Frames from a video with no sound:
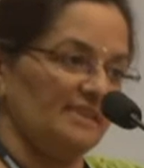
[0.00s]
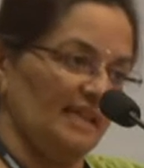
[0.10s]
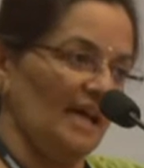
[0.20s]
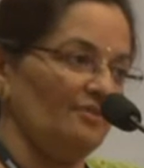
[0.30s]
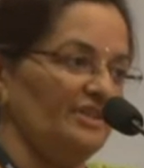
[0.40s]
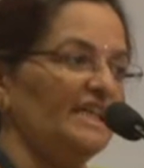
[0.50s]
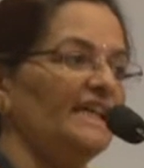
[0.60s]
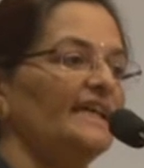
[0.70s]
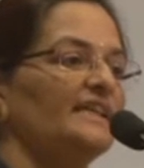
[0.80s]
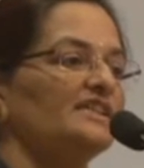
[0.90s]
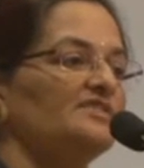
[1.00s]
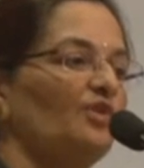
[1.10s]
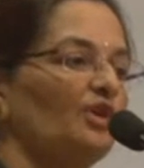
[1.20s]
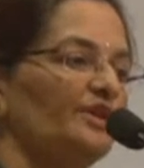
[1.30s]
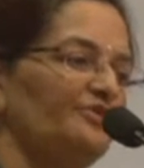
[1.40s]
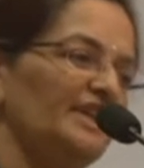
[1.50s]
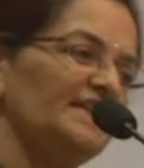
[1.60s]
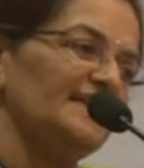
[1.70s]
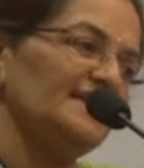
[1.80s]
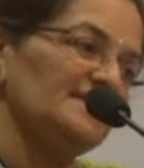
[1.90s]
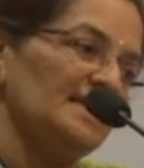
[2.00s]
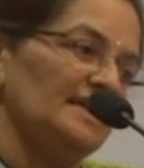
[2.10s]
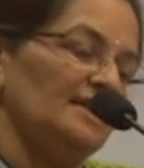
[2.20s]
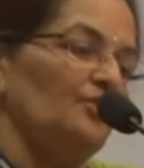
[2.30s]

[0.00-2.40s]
They have indicators for different things,